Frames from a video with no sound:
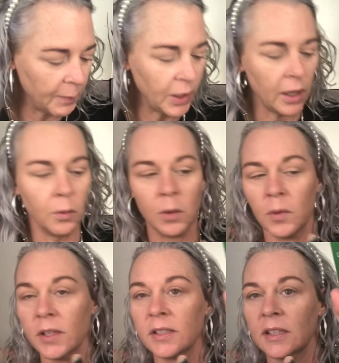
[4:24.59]
going to go in
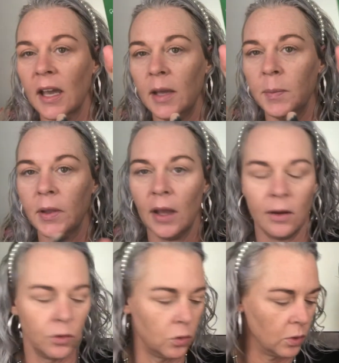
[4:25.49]
with Escape in the
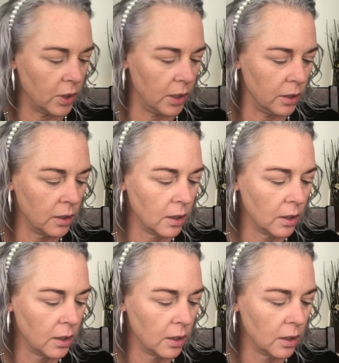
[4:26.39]
outer corner here.